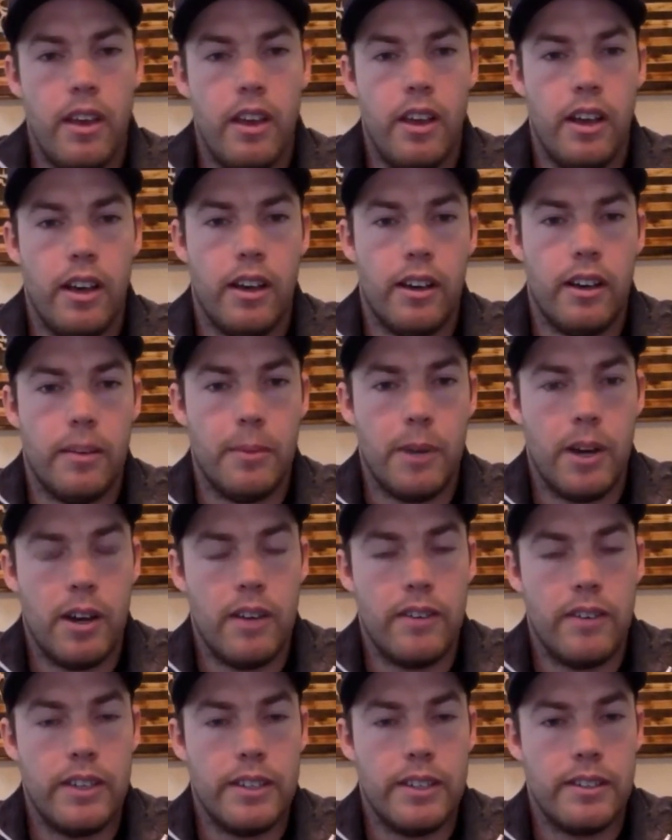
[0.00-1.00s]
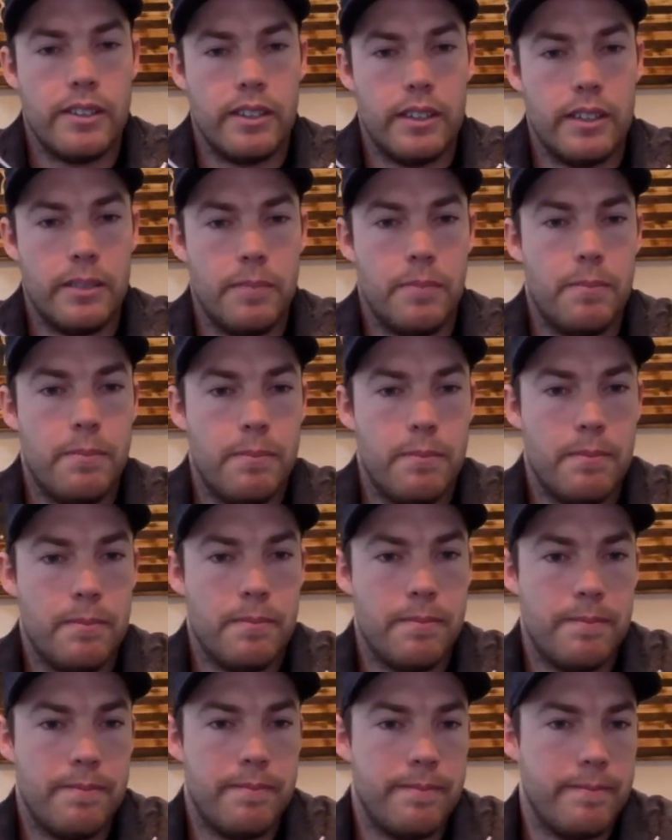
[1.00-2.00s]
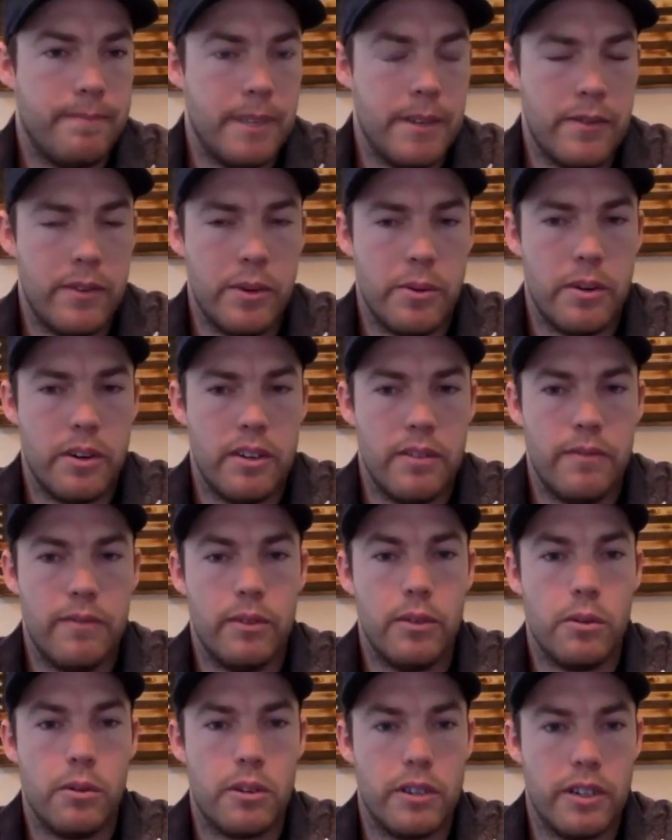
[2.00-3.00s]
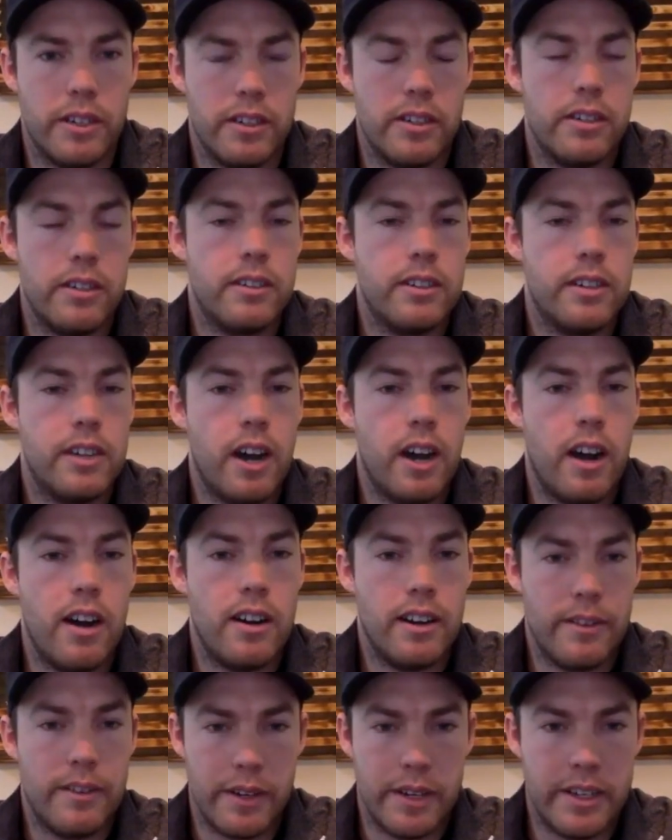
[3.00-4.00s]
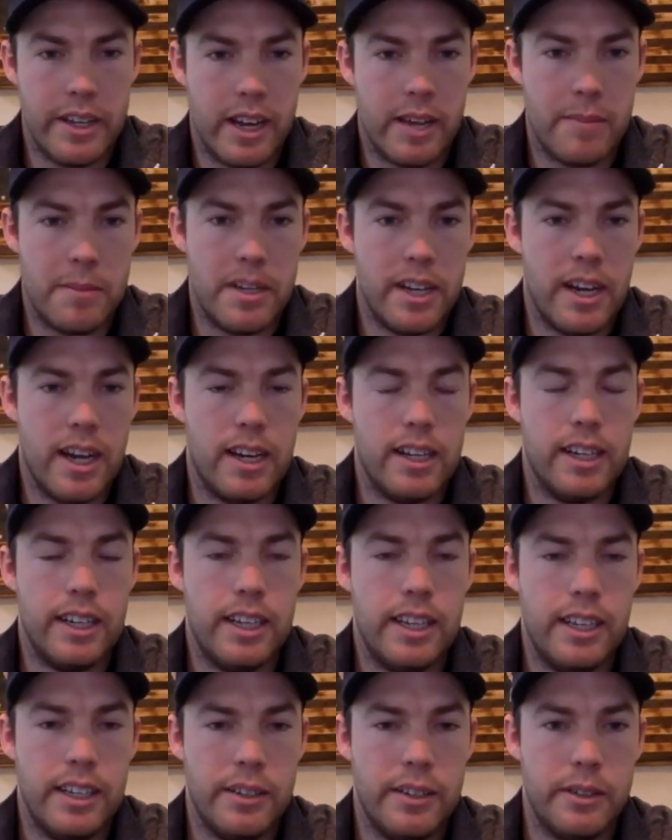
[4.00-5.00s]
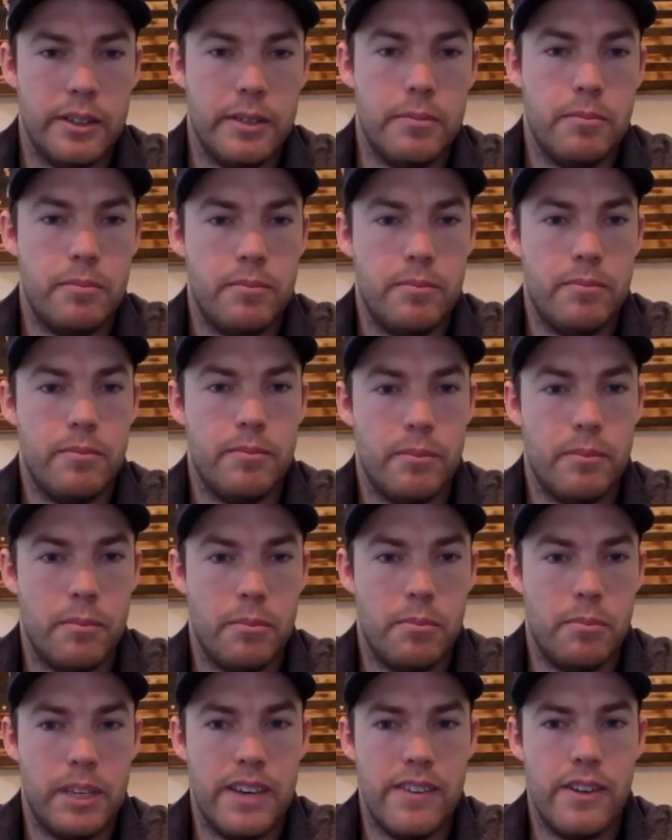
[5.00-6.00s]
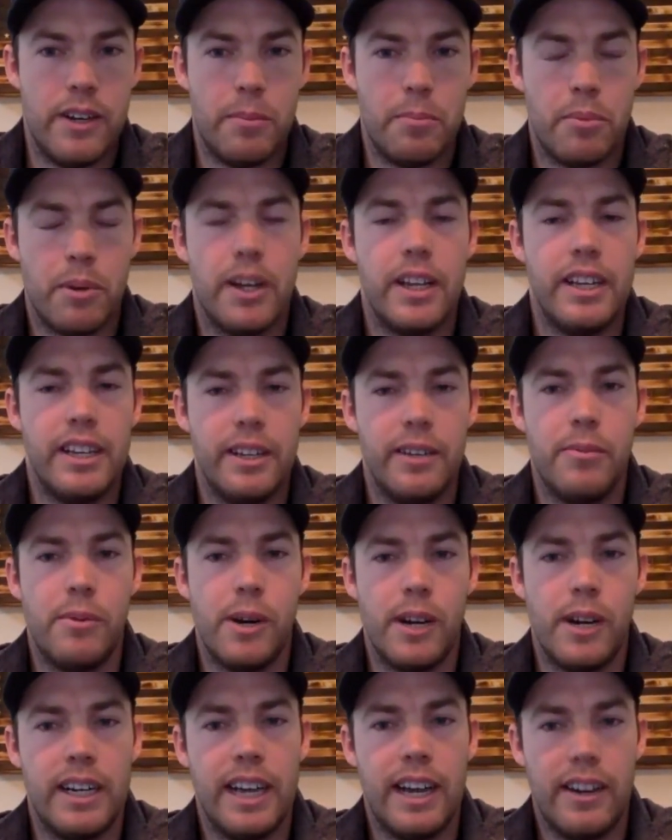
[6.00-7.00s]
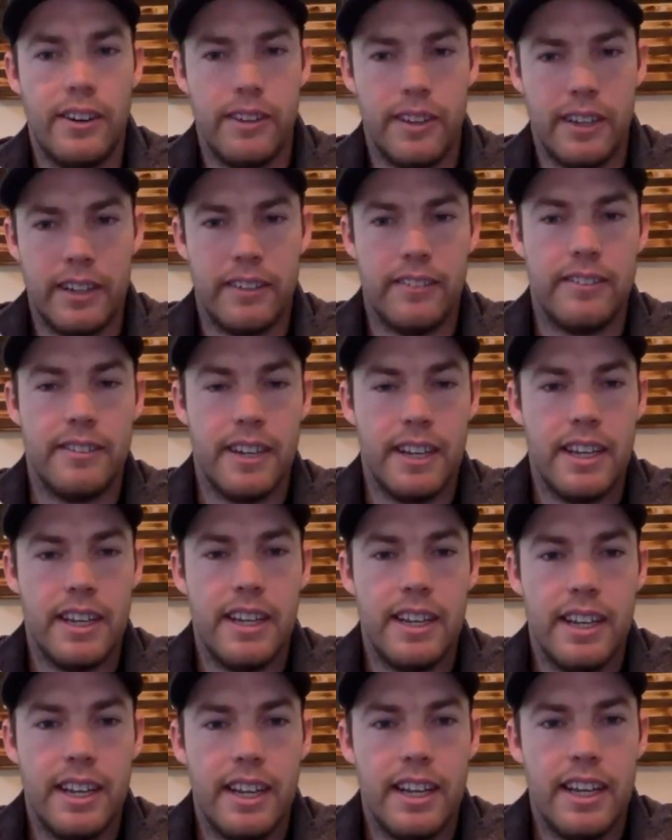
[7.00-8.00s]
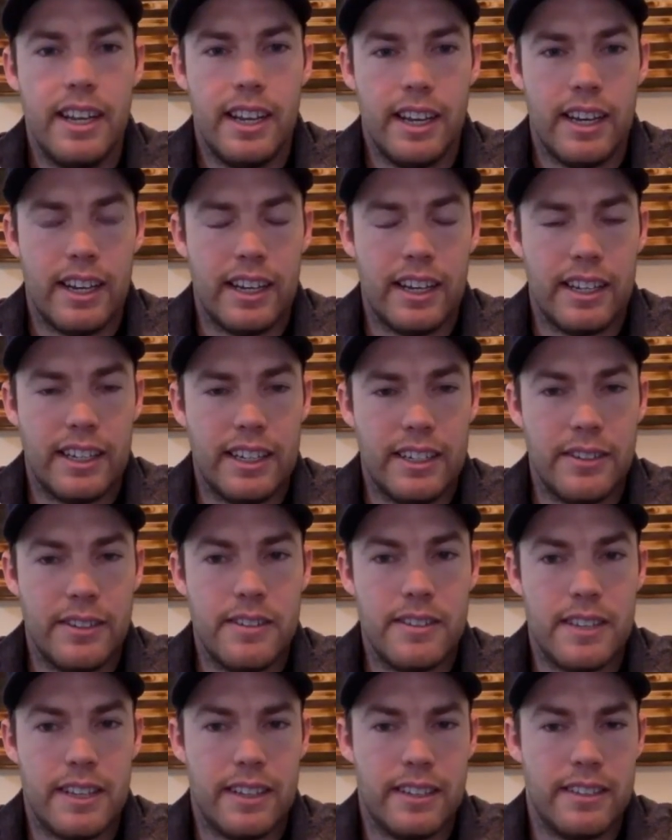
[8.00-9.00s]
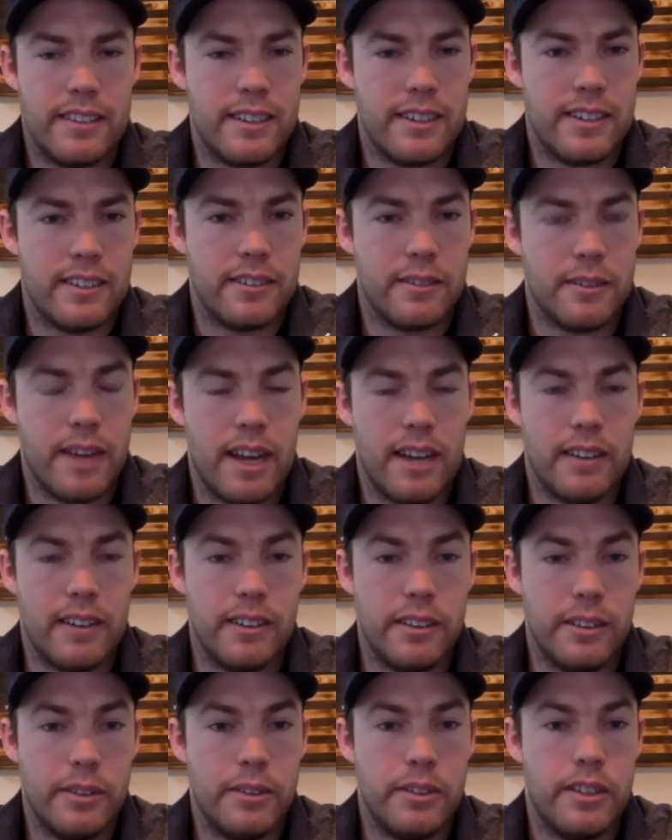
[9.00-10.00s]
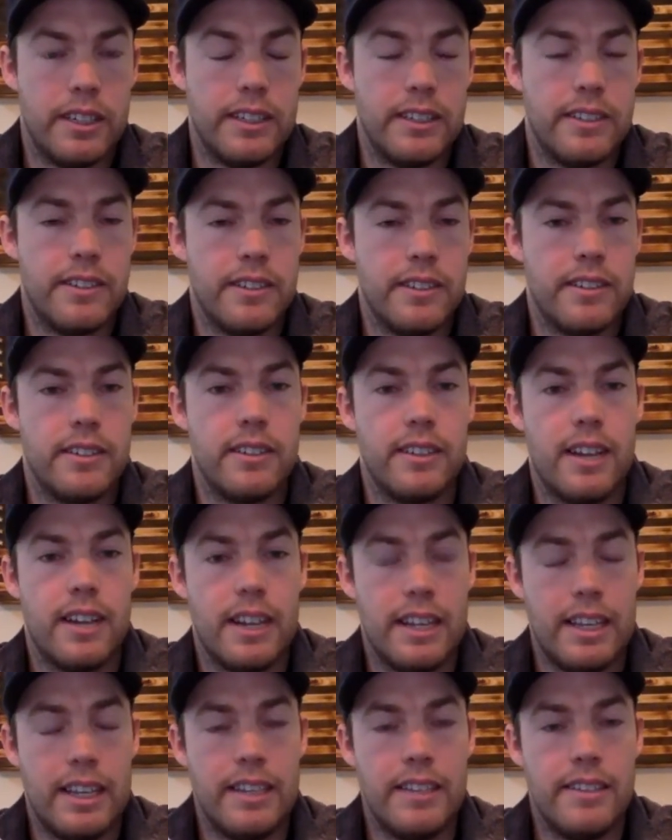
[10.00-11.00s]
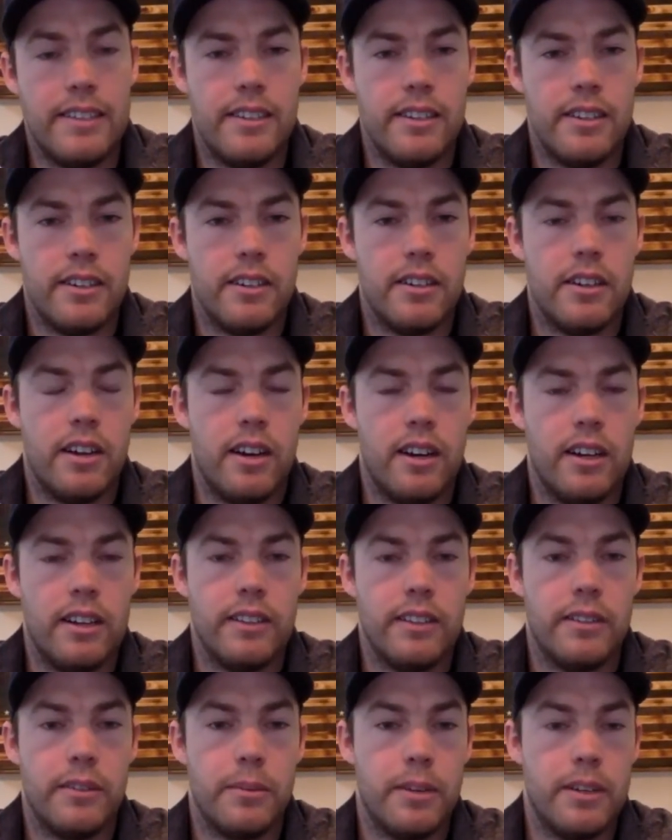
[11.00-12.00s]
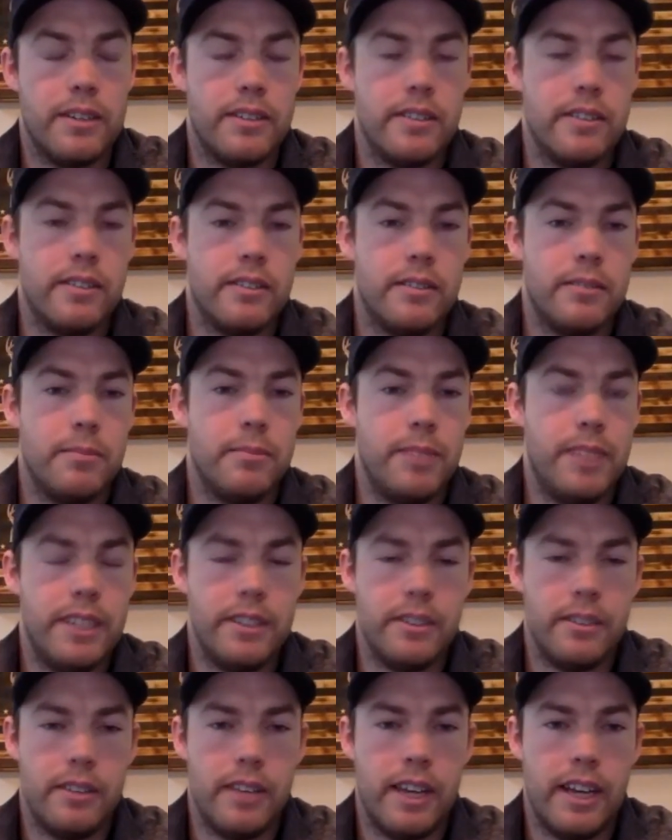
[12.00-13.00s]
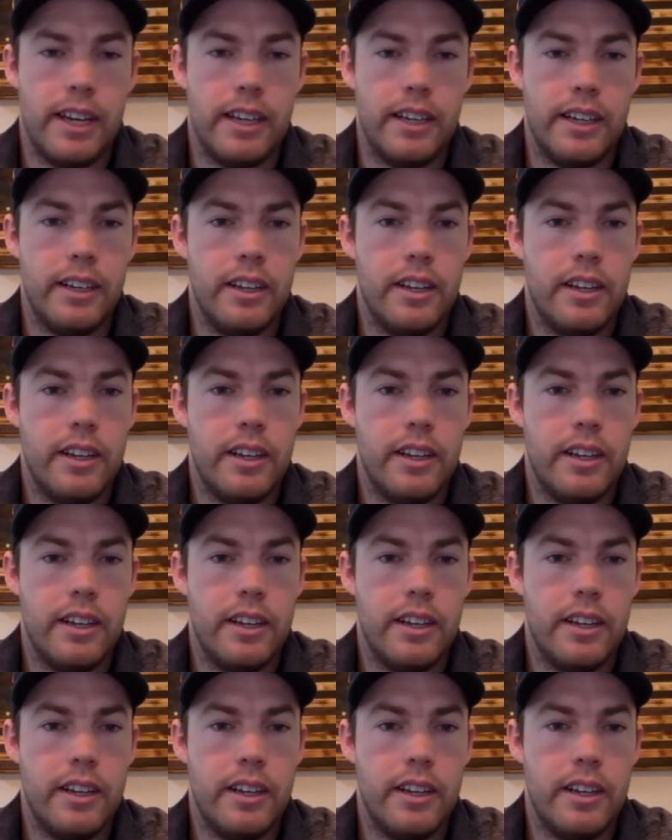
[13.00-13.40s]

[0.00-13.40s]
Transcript: Obviously, if you were to floor your car every time you got in it, you would give it a pretty good workout and, things start to rattle loose, and it's just a lot easier on the thruster gear leg